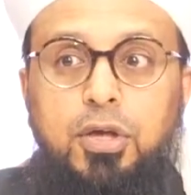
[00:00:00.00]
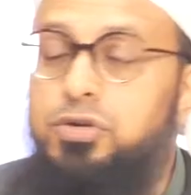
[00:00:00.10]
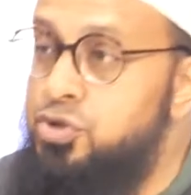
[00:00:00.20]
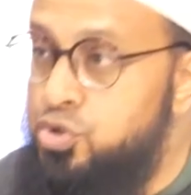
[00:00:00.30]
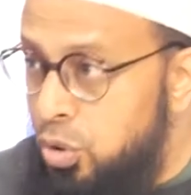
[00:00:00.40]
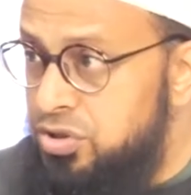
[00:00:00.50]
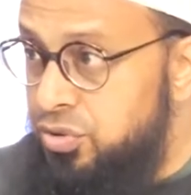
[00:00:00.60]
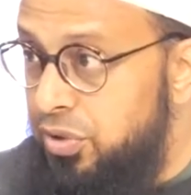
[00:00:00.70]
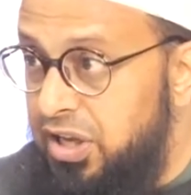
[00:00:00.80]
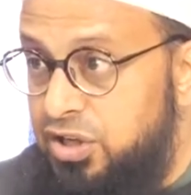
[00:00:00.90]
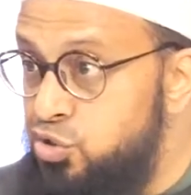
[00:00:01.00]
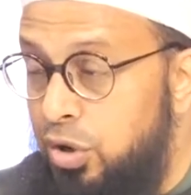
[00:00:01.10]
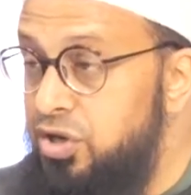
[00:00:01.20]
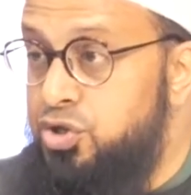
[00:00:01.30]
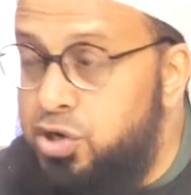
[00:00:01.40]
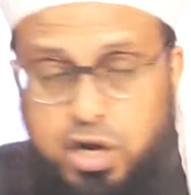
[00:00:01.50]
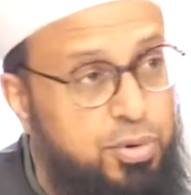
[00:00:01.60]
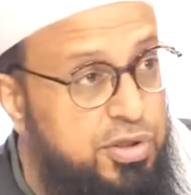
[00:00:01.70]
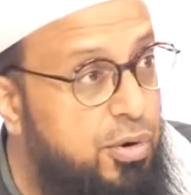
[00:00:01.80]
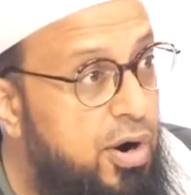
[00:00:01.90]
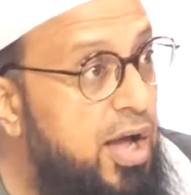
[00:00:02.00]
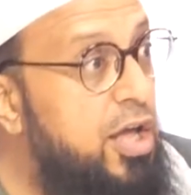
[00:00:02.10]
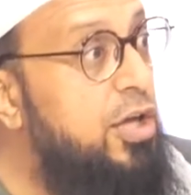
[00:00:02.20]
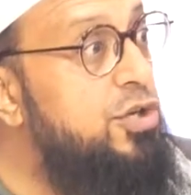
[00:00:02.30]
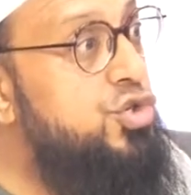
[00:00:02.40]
Sorcery is not a trick with your eye.